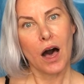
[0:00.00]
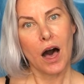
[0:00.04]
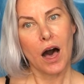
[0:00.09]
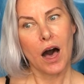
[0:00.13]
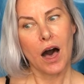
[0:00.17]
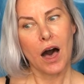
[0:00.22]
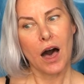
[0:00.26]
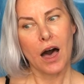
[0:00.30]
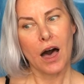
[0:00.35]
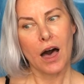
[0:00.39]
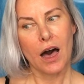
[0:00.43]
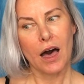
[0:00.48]

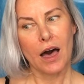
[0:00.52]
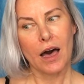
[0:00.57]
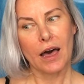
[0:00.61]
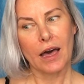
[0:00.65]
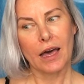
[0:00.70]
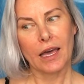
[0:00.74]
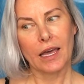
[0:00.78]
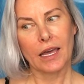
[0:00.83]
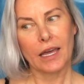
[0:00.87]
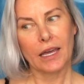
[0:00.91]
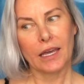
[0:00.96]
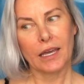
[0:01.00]

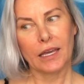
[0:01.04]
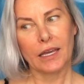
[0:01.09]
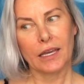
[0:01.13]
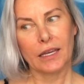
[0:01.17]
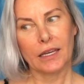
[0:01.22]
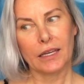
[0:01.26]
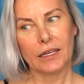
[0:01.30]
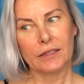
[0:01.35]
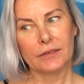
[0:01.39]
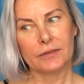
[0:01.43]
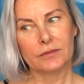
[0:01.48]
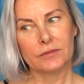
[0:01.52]

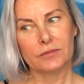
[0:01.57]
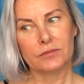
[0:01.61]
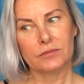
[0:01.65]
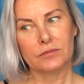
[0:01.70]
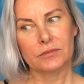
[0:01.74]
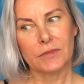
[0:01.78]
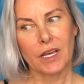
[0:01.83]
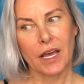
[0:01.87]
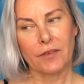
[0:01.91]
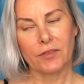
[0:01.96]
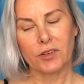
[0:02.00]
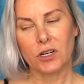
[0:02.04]
I
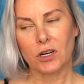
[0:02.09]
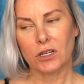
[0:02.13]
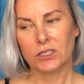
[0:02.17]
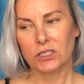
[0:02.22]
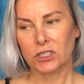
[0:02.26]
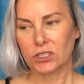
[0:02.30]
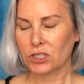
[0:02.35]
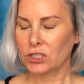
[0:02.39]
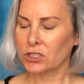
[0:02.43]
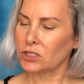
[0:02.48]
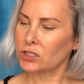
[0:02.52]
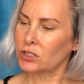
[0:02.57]
have an
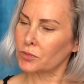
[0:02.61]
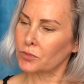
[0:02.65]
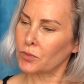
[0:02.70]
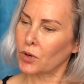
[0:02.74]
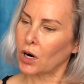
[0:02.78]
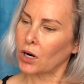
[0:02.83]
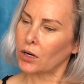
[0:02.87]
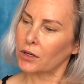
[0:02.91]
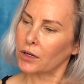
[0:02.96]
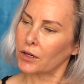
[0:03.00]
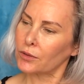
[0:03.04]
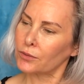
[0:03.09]
audition
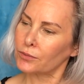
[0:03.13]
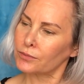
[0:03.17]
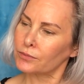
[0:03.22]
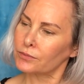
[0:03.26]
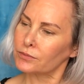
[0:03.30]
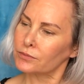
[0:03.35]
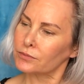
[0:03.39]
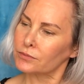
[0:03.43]
tomorrow,